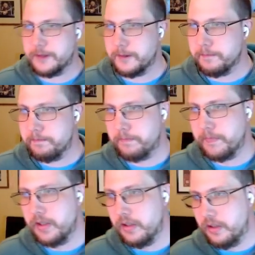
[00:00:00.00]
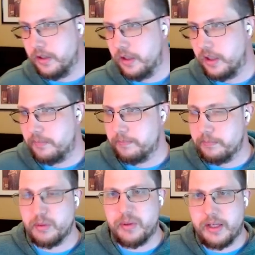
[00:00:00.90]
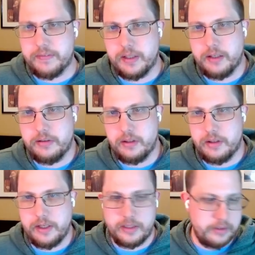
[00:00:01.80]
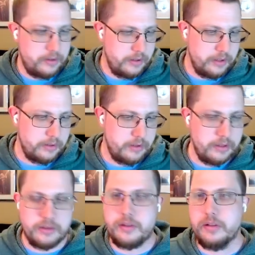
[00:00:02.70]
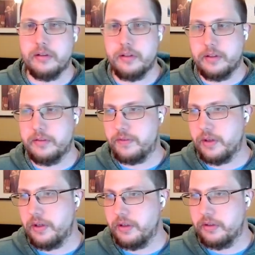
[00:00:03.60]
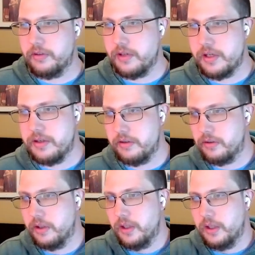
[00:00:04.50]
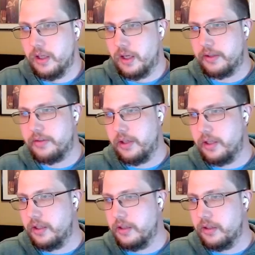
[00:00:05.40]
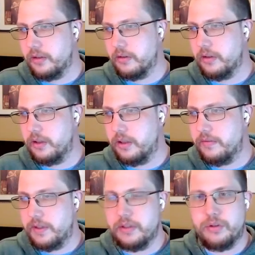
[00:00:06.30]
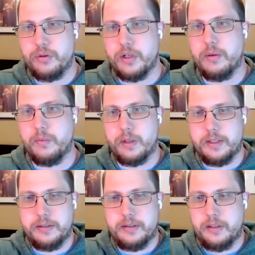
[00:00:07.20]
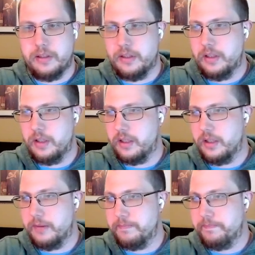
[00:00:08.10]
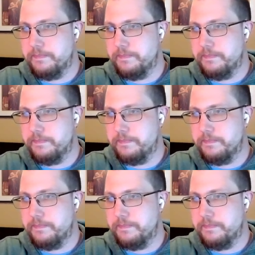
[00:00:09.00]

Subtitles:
that. But we haven't gotten there yet. It's still in the very early stages. I'd say even in 2.1, um,